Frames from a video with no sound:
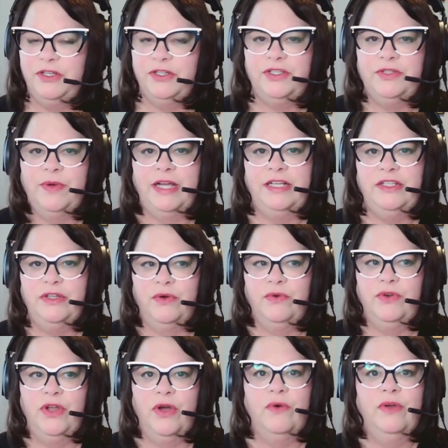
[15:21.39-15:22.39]
so I
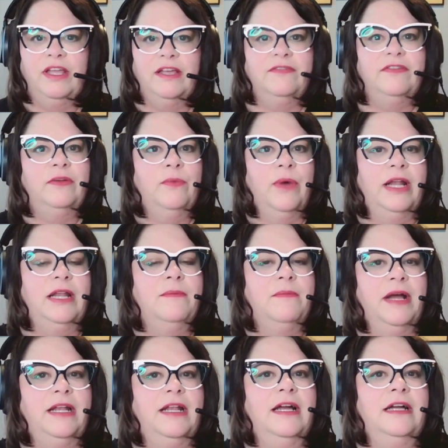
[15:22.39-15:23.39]
don't know if and when it
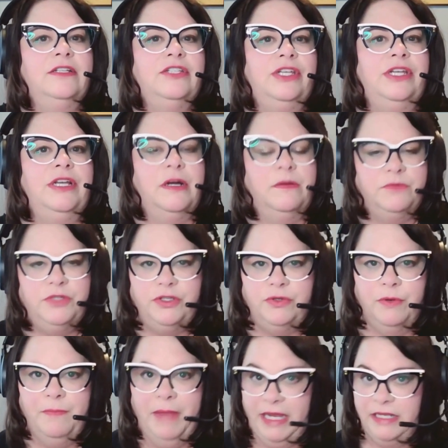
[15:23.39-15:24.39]
might actually come to
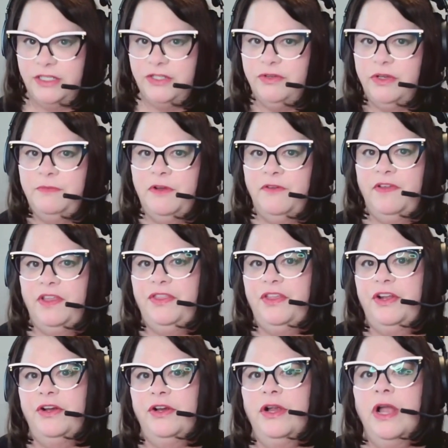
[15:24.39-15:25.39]
a mainstream movie
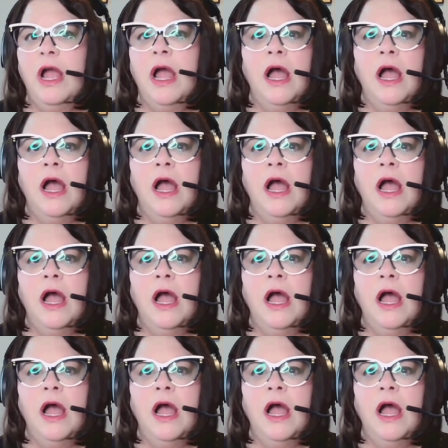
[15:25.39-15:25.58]
theater.